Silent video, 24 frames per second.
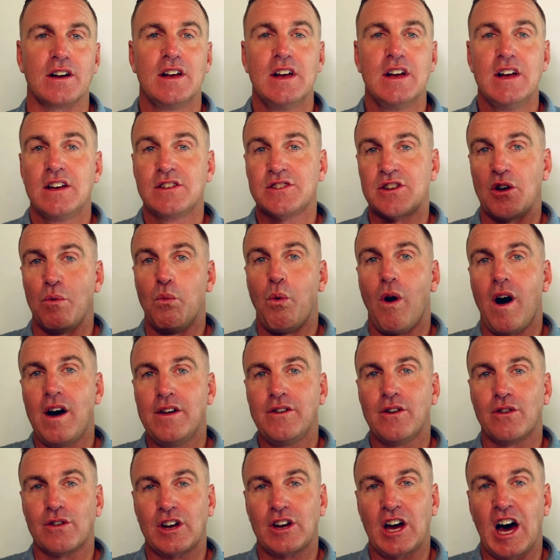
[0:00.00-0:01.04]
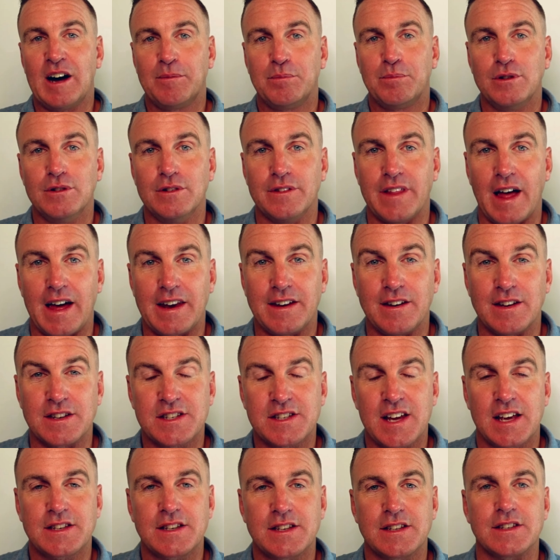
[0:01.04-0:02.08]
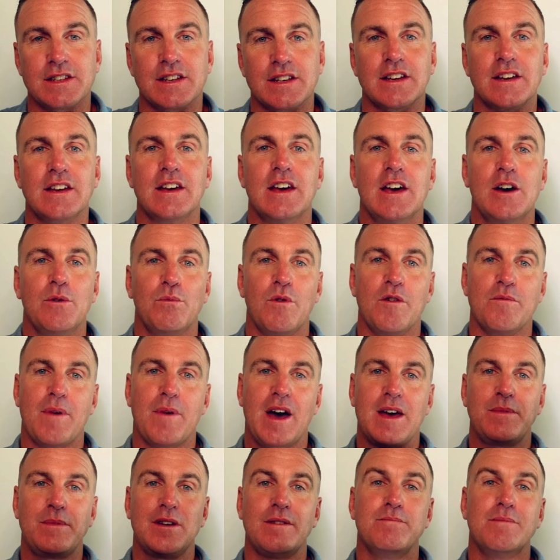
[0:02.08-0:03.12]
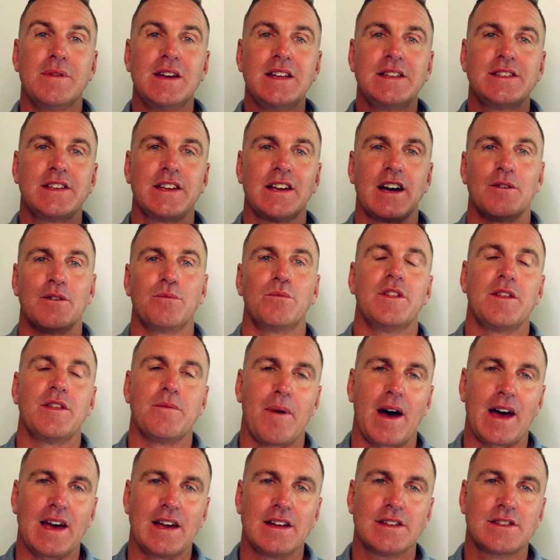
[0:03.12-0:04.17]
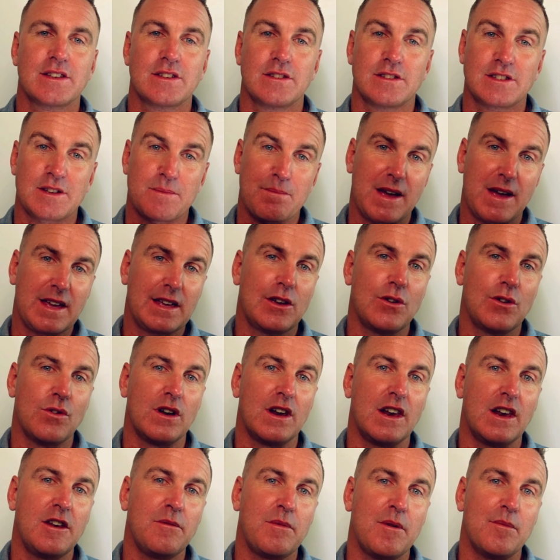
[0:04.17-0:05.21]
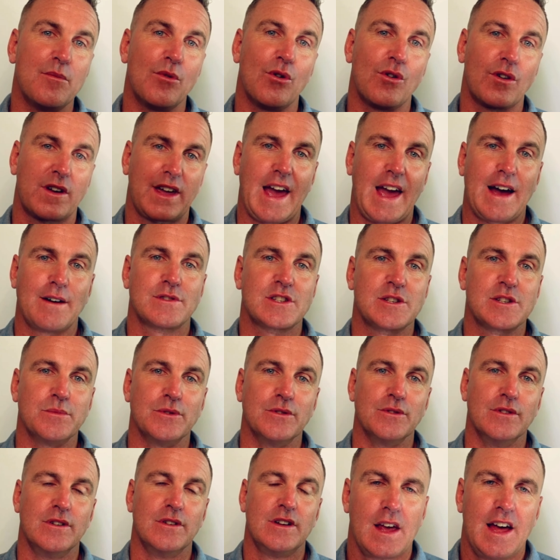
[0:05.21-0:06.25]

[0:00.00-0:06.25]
So why not couple that necessity with maybe meeting up with a mate to make you a little bit more accountable?